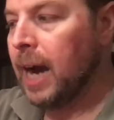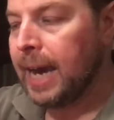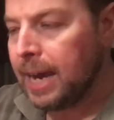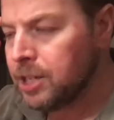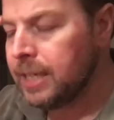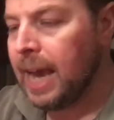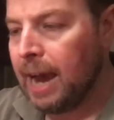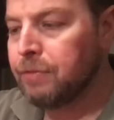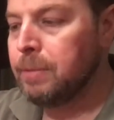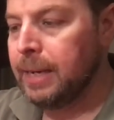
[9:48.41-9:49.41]
I actually
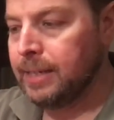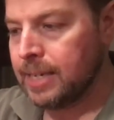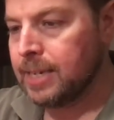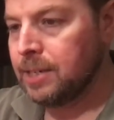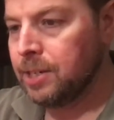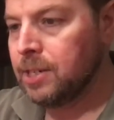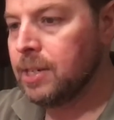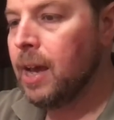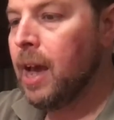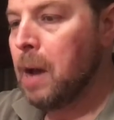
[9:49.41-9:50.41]
have to make decisions
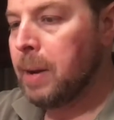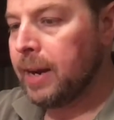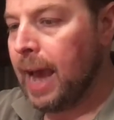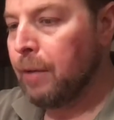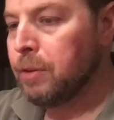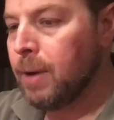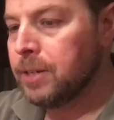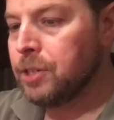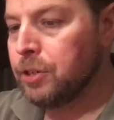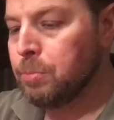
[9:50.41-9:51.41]
about how the
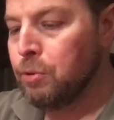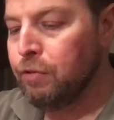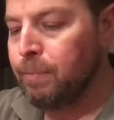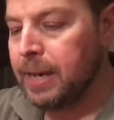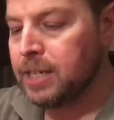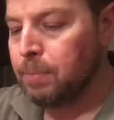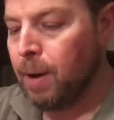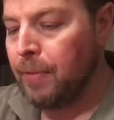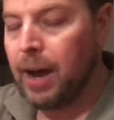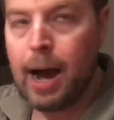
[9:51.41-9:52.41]
monsters move based
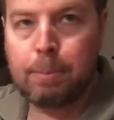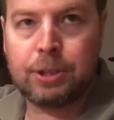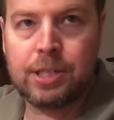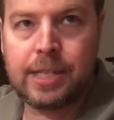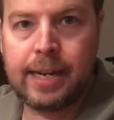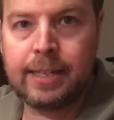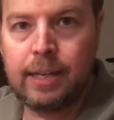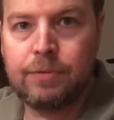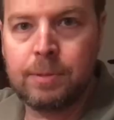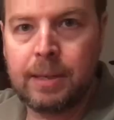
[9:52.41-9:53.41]
upon the options that it
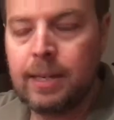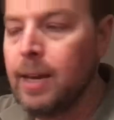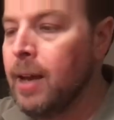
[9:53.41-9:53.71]
gives me.